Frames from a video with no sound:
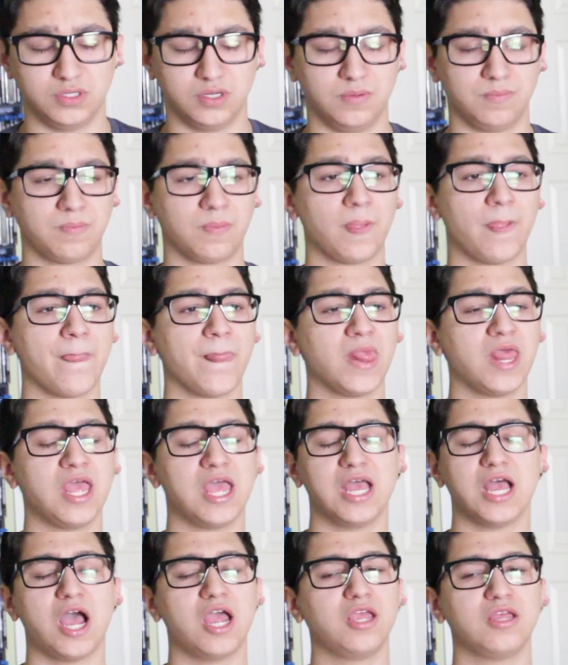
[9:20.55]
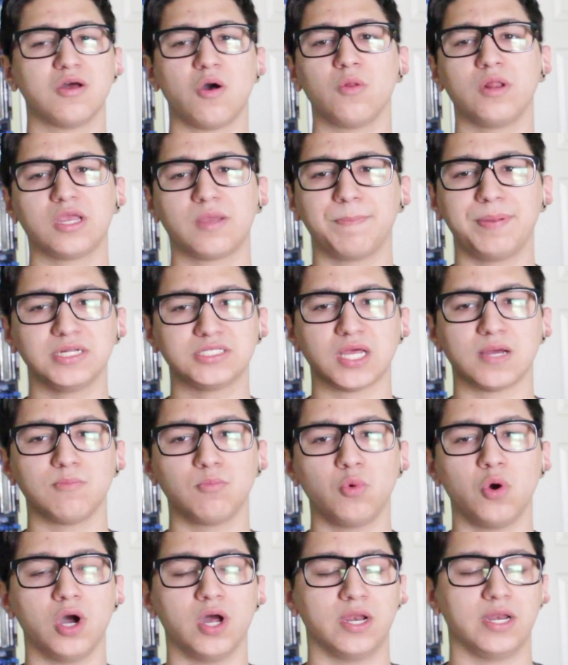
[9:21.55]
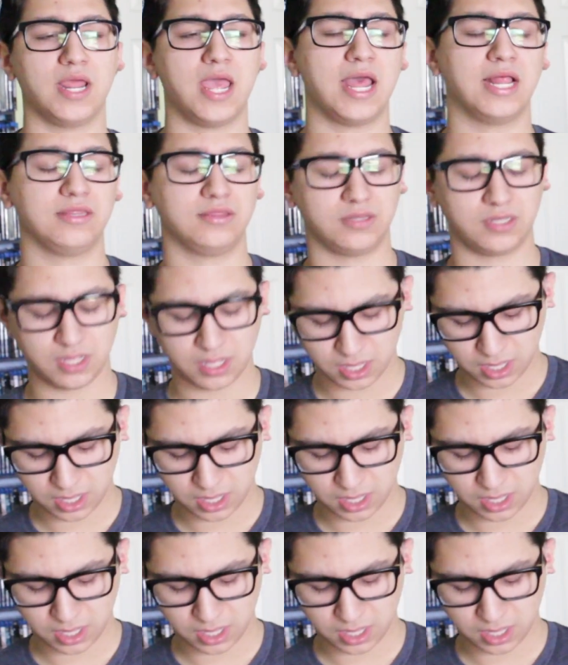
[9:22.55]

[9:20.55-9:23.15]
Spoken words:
And I only picked up one, and